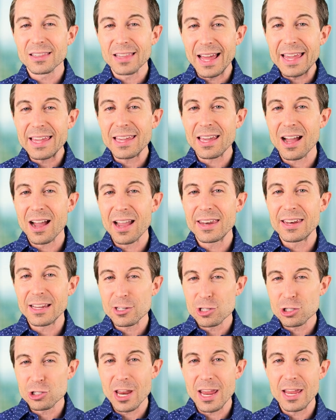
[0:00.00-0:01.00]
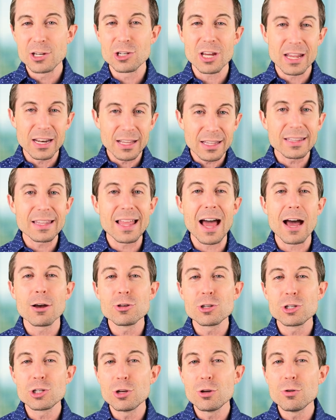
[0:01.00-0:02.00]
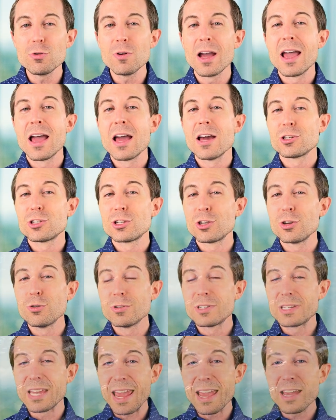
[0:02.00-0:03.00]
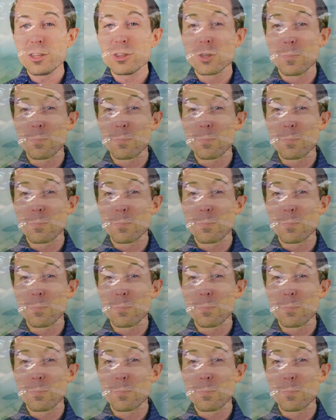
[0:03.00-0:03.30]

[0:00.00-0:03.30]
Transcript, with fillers: like kind exchange, it allows you to take the